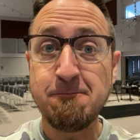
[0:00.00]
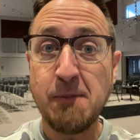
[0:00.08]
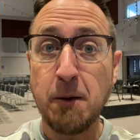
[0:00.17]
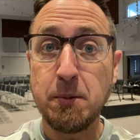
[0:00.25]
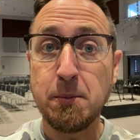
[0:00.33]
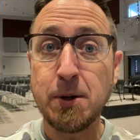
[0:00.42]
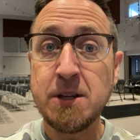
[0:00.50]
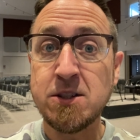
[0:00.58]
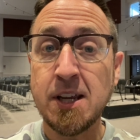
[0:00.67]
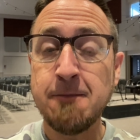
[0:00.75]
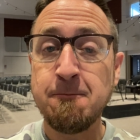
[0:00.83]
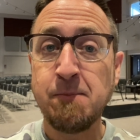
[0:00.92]
I'll be
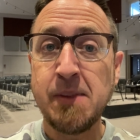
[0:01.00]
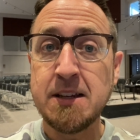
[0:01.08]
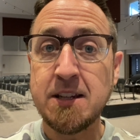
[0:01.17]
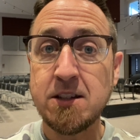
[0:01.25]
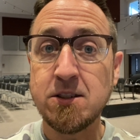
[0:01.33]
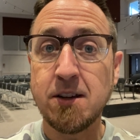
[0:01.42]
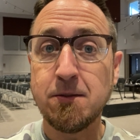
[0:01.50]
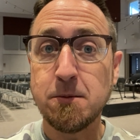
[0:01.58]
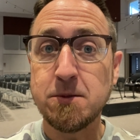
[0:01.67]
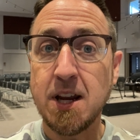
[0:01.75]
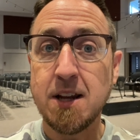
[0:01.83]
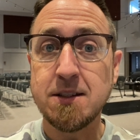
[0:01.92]
teaching from
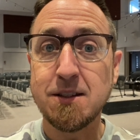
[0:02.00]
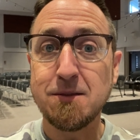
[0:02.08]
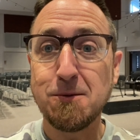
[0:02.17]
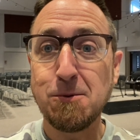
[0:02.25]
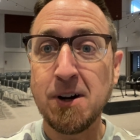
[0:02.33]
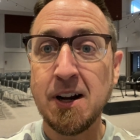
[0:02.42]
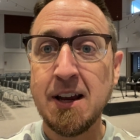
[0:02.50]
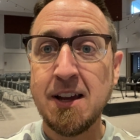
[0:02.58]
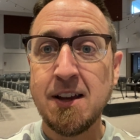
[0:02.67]
Genesis 4,